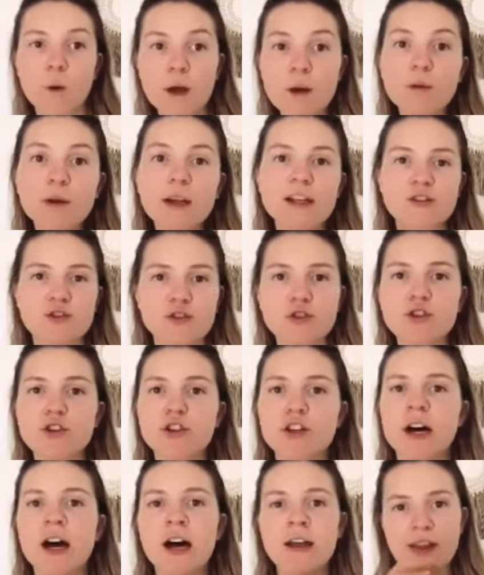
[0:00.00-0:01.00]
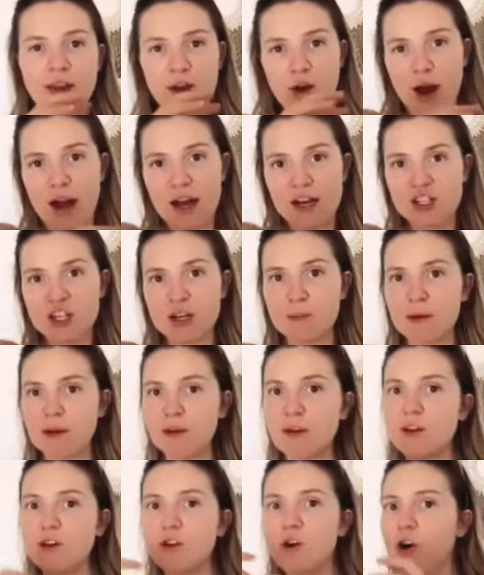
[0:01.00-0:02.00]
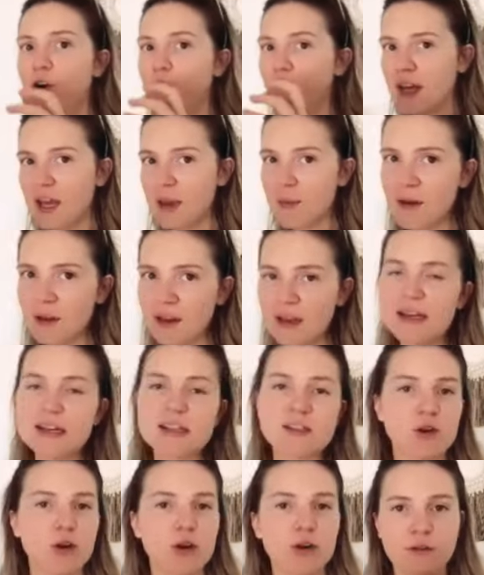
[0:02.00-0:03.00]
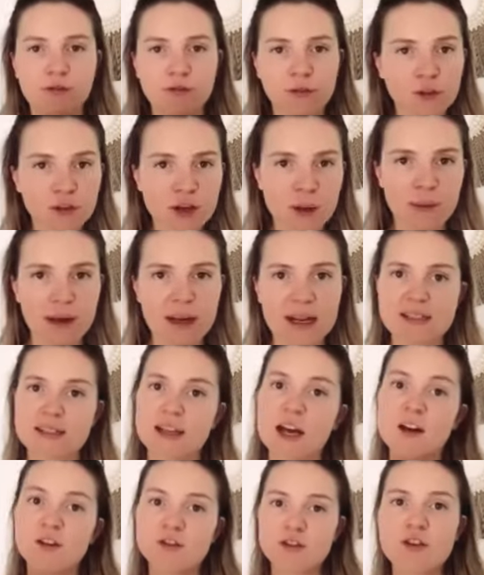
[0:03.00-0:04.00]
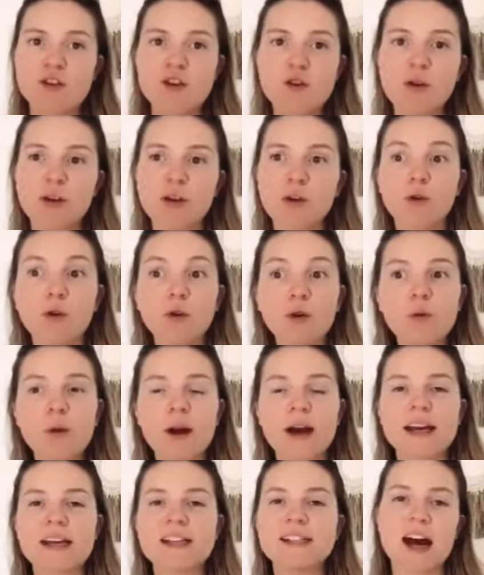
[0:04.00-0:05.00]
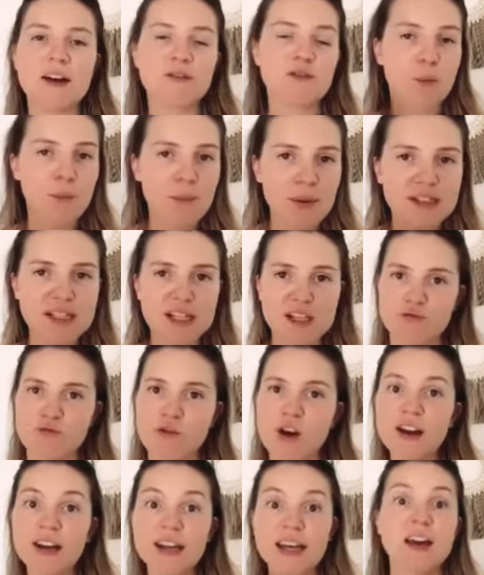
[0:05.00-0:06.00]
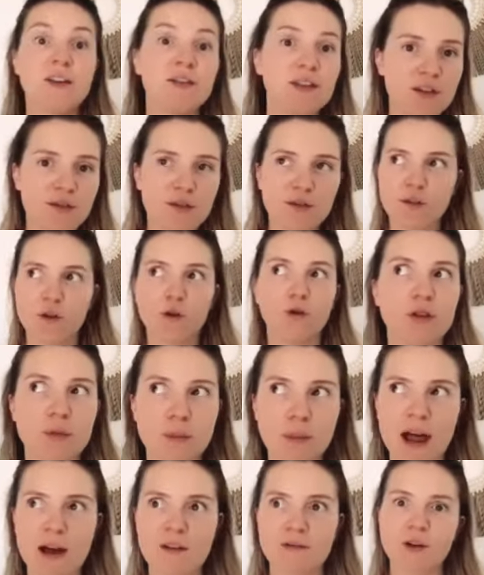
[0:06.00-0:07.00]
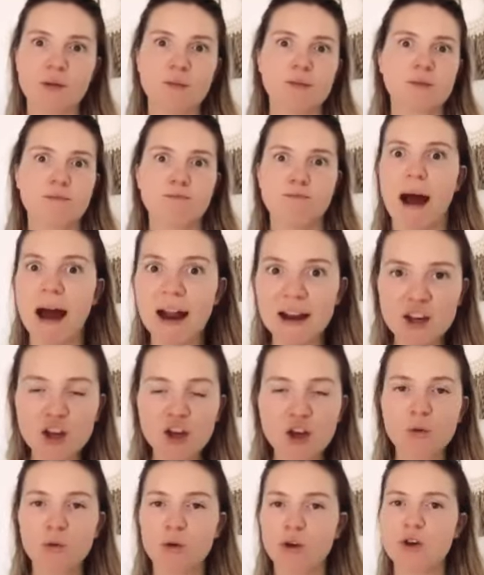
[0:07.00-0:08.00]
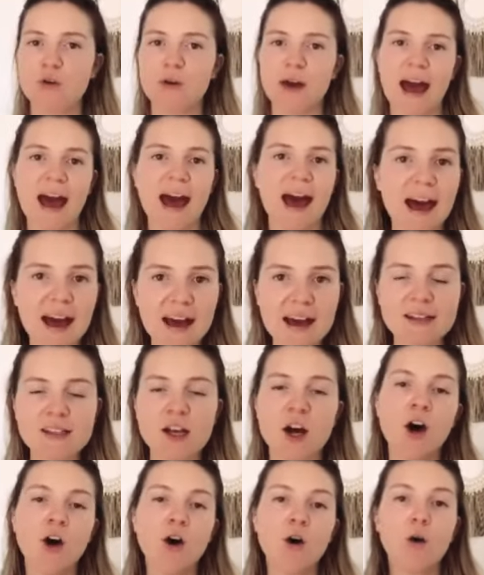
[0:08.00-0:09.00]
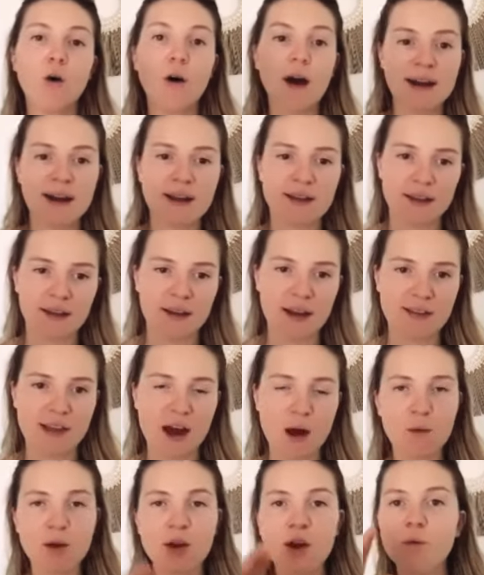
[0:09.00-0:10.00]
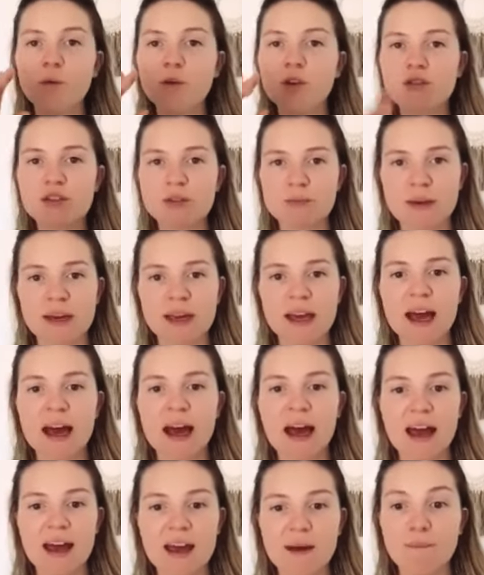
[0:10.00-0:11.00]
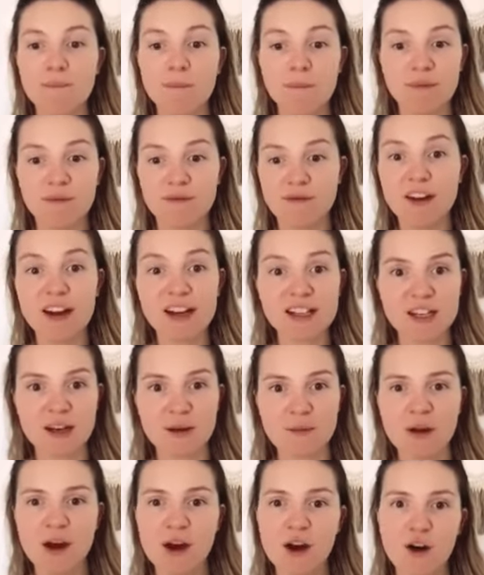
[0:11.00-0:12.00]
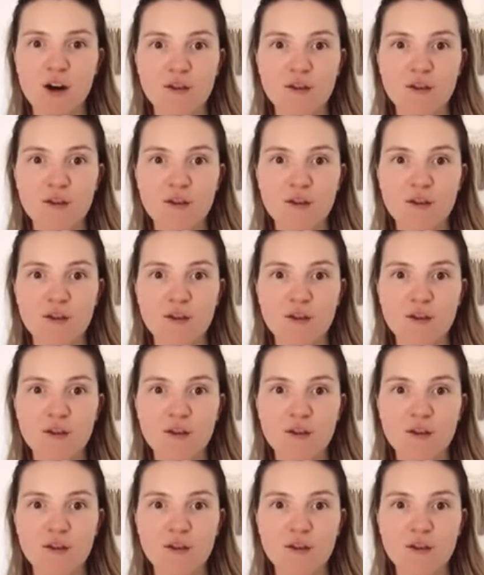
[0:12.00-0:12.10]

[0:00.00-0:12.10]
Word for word: We will ensure that you're actually building your own email list, your own phone number list, so that you can always have your business run, even if all the platforms ban you or you get hacked or anything like that. We don't want you to be a victim